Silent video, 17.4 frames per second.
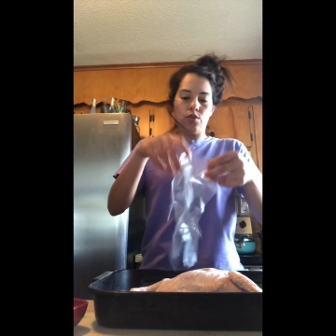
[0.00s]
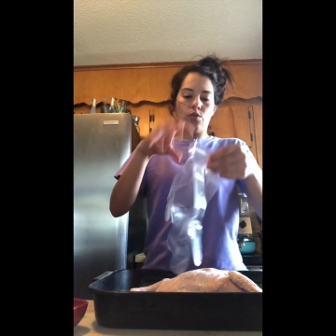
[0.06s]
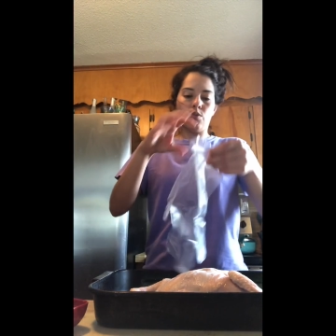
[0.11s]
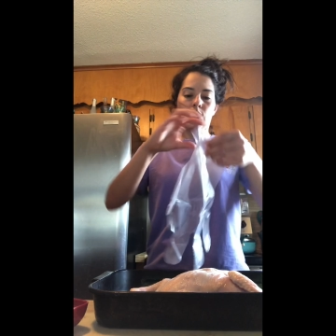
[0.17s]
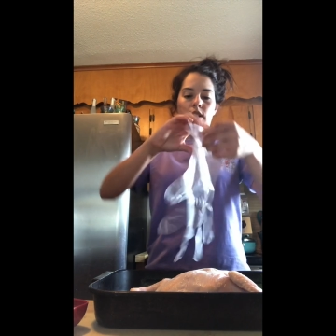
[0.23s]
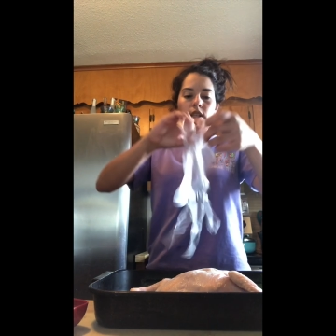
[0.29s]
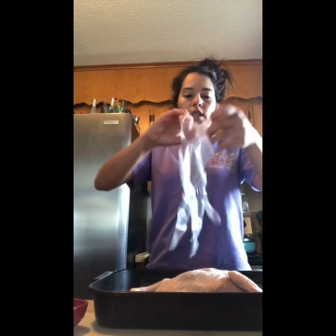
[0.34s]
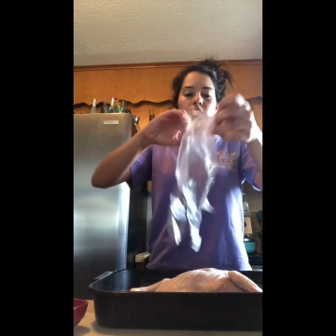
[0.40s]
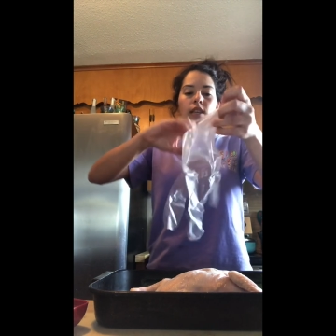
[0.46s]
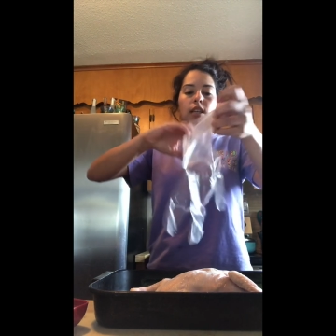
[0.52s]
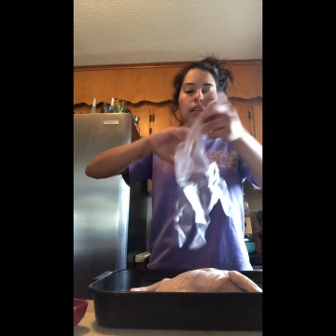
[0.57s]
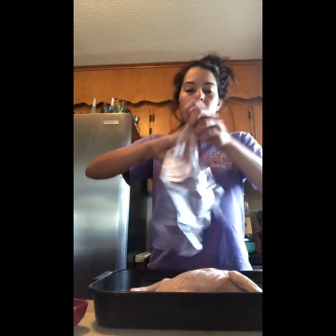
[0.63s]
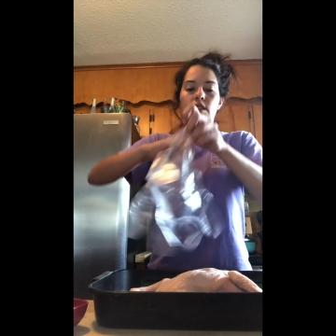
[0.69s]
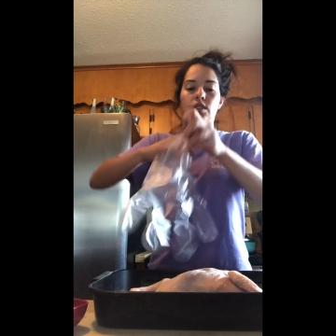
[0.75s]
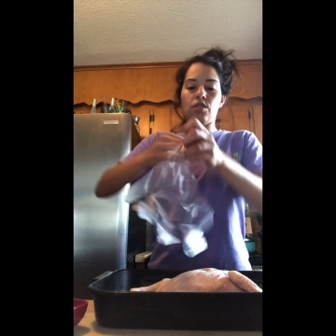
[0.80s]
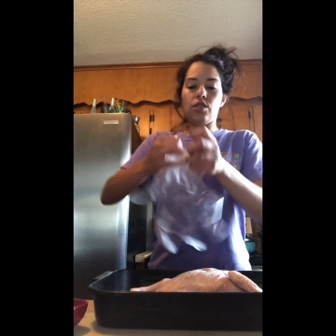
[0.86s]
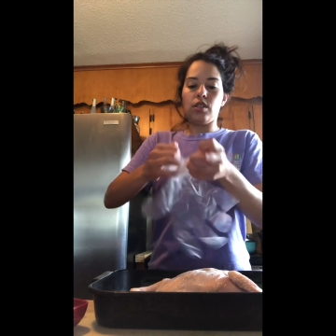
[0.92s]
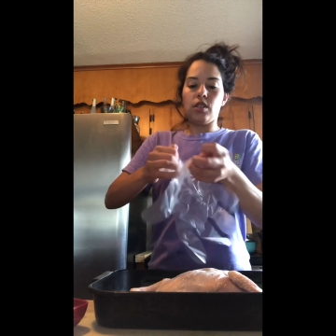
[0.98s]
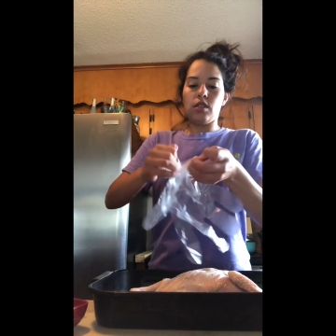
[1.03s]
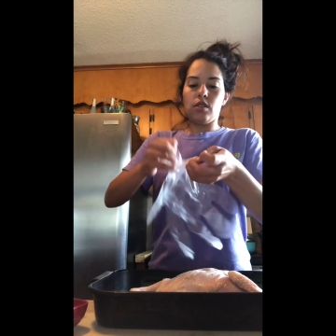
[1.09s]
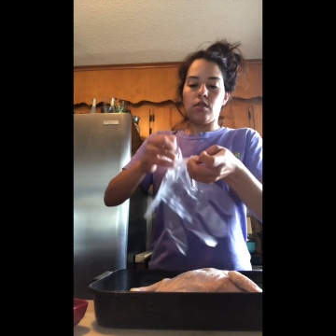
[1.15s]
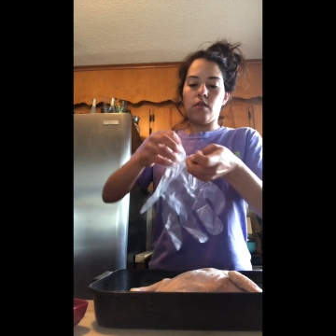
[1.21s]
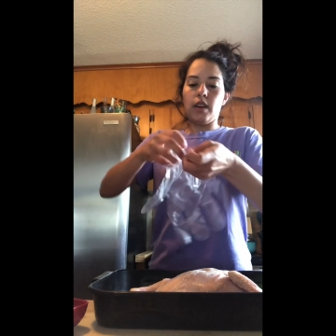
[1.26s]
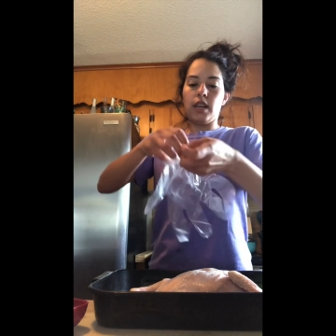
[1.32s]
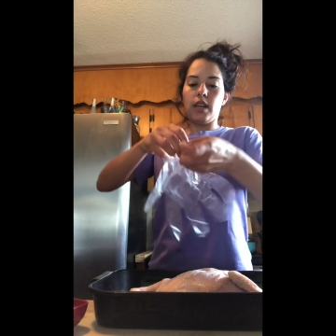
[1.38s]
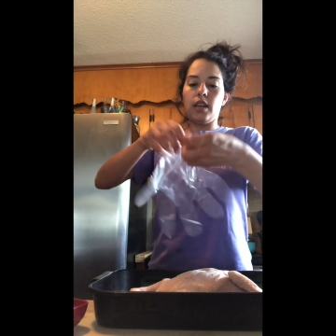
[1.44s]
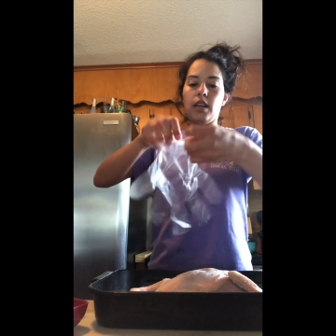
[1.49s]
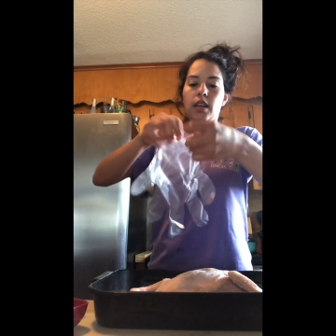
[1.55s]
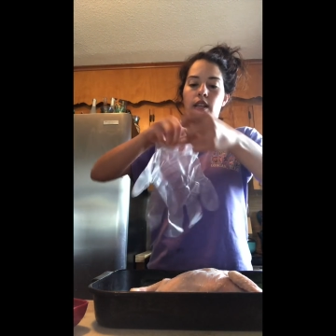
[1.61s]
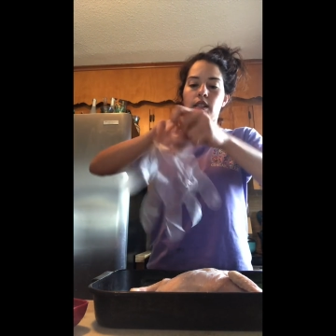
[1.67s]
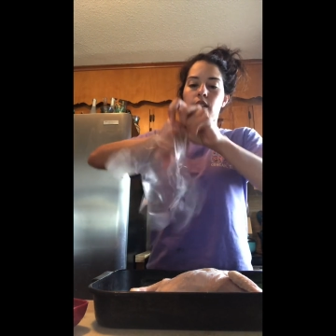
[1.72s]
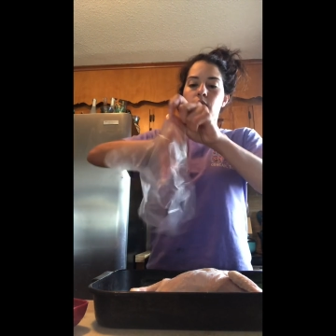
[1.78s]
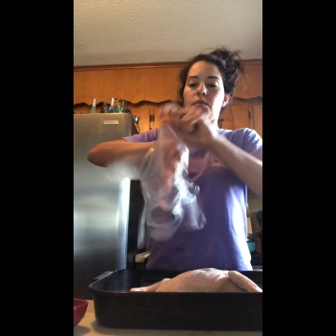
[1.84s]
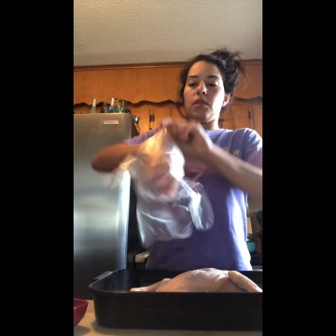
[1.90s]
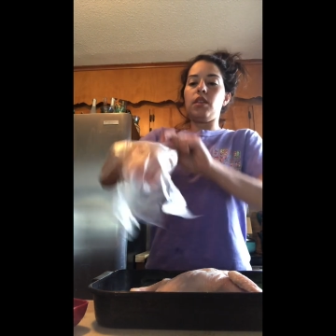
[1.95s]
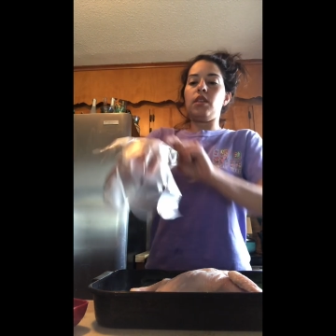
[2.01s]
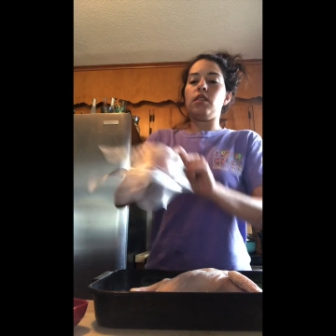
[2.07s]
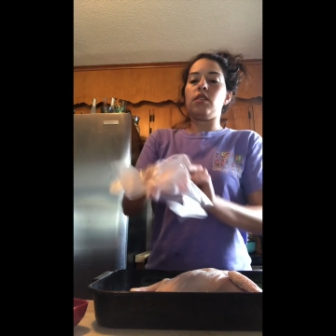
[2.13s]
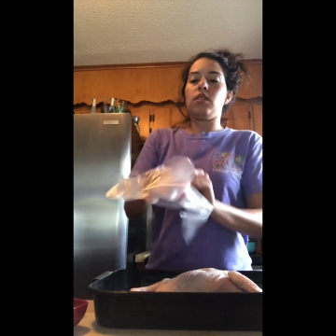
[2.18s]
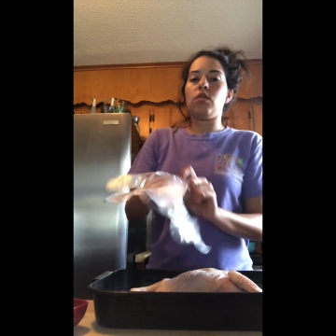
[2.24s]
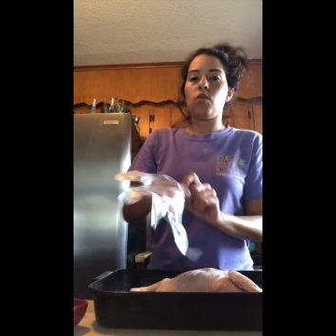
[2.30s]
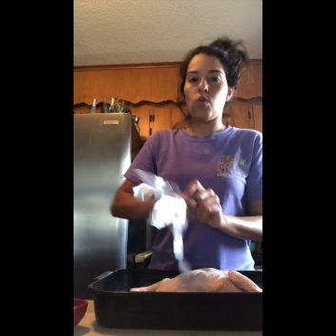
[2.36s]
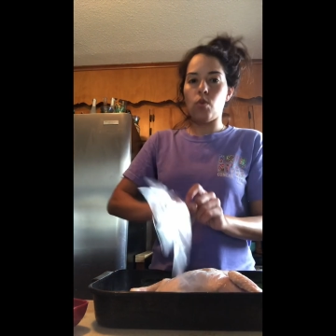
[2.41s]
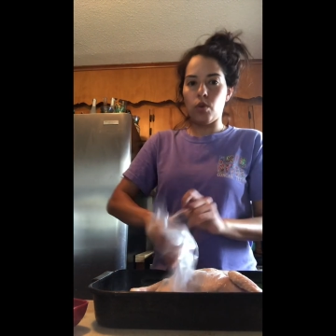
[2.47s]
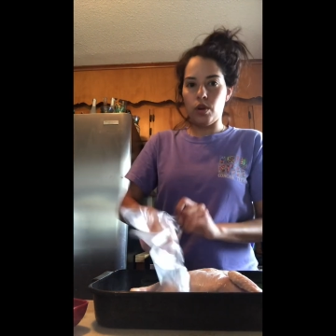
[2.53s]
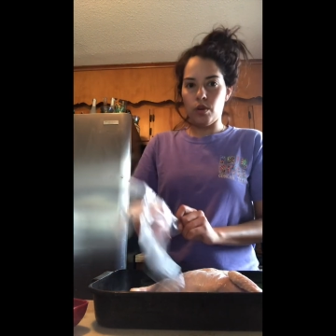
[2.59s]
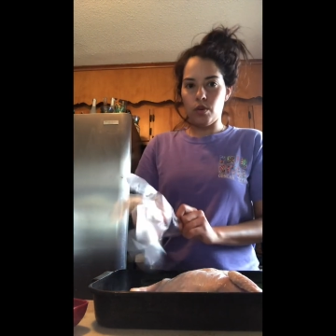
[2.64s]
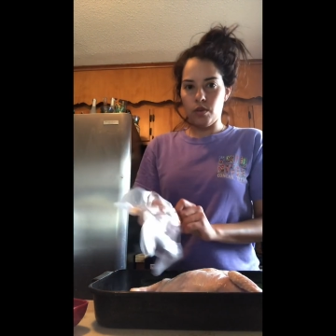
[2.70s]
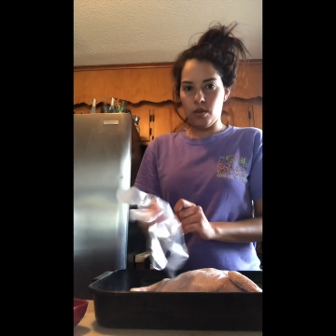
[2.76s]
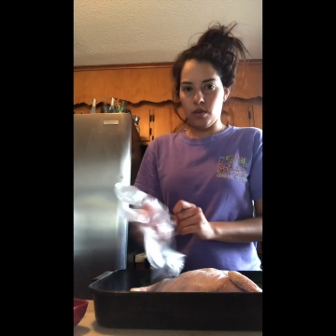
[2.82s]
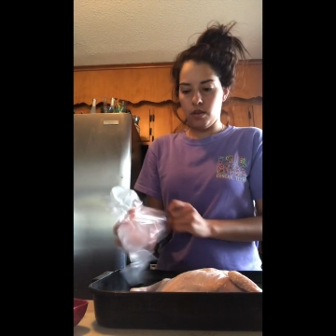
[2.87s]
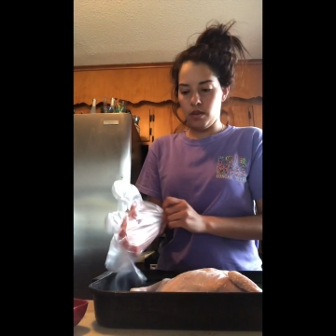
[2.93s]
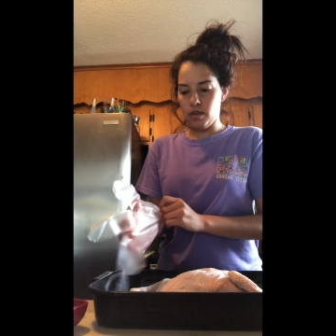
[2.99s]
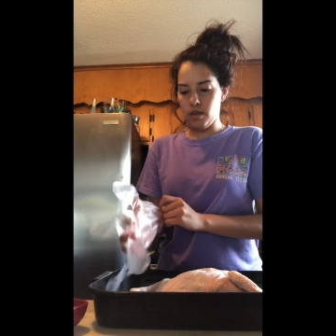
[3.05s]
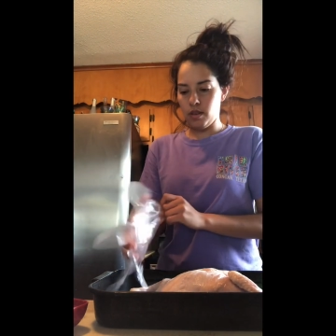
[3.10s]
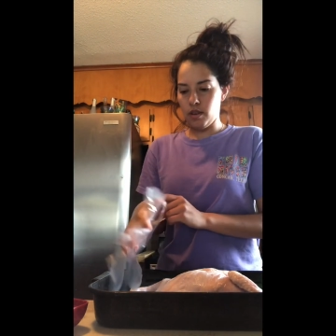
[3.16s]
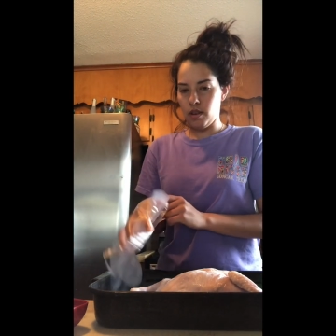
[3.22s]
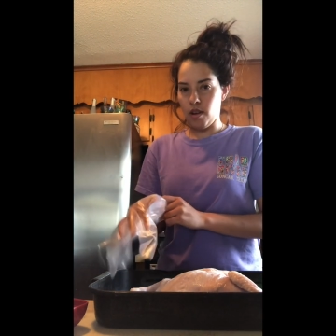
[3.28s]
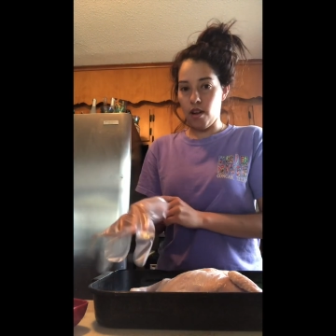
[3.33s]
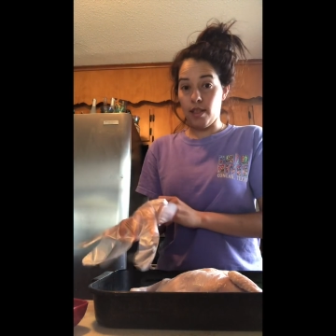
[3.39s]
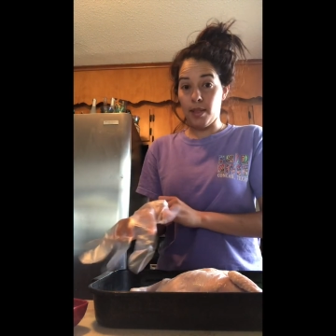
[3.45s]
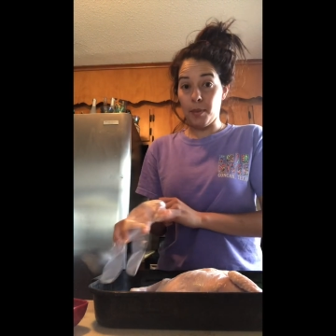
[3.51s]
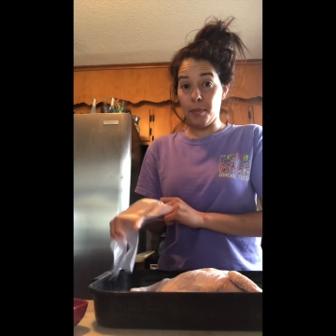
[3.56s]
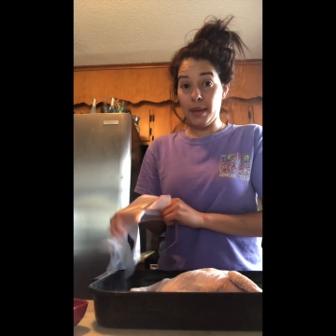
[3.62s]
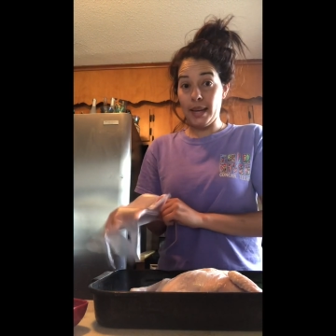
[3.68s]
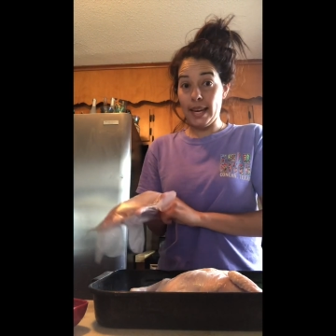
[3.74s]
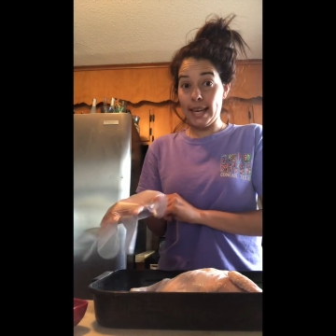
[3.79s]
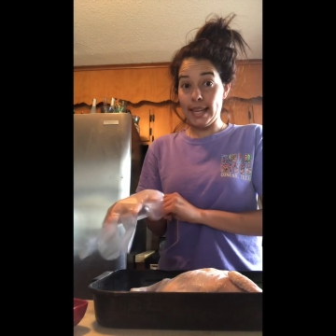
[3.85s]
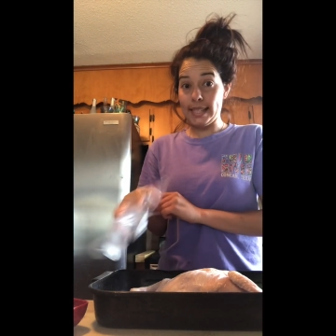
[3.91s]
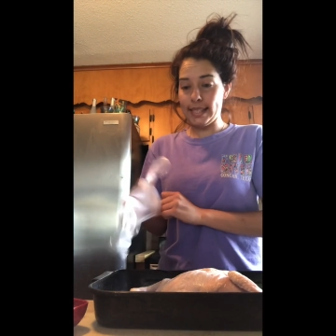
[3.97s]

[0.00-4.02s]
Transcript: one of these just so I can get some of this oil all up in it.